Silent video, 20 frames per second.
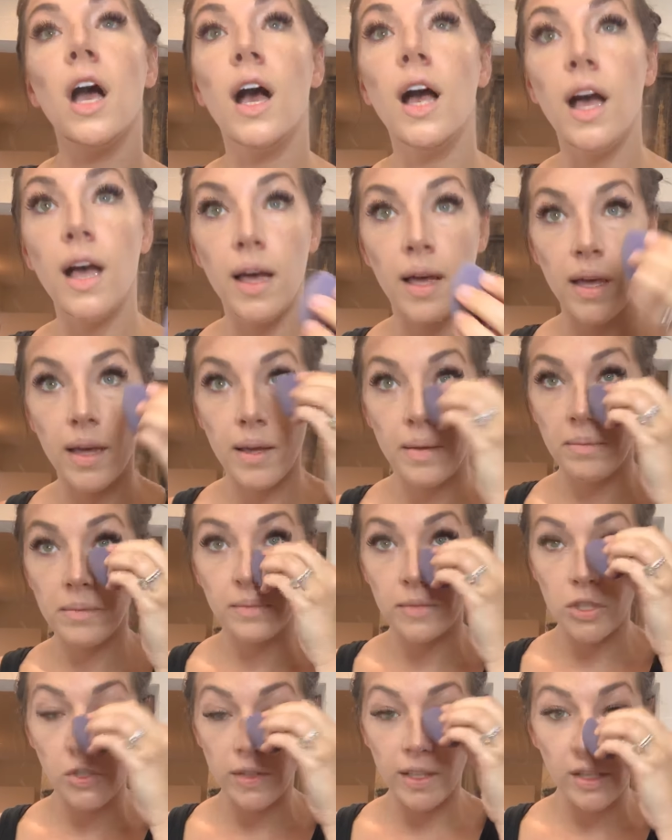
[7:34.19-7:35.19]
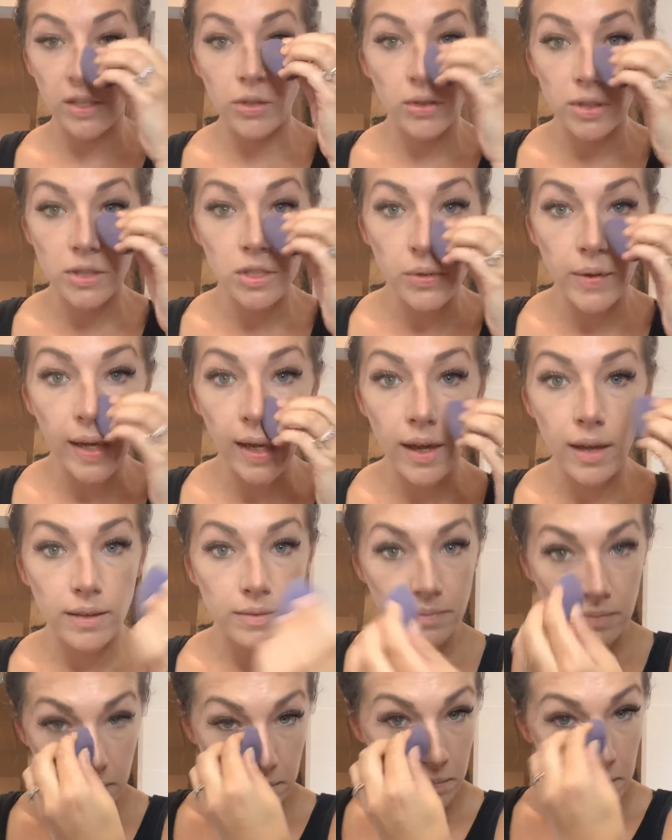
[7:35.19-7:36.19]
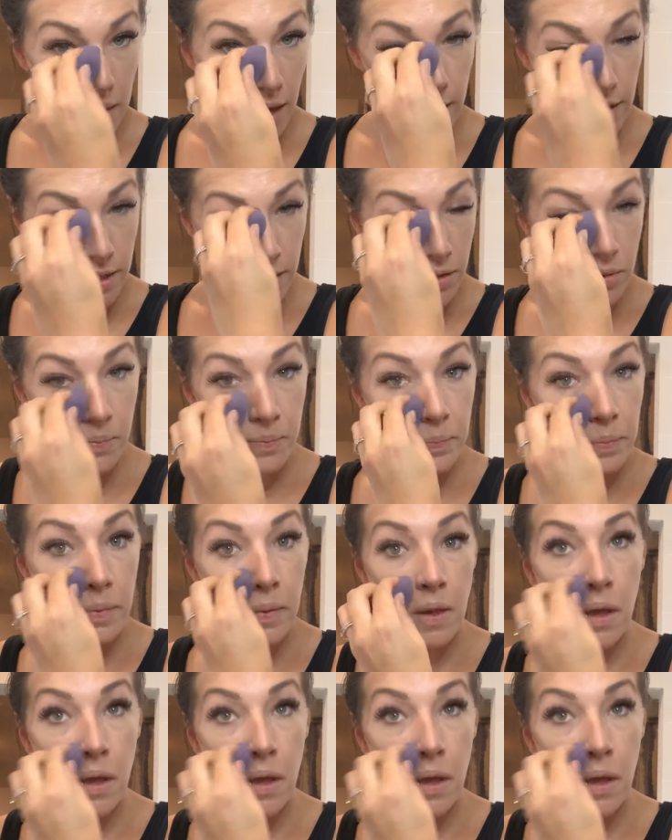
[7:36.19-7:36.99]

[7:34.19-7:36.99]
Do you think you can do it? I do.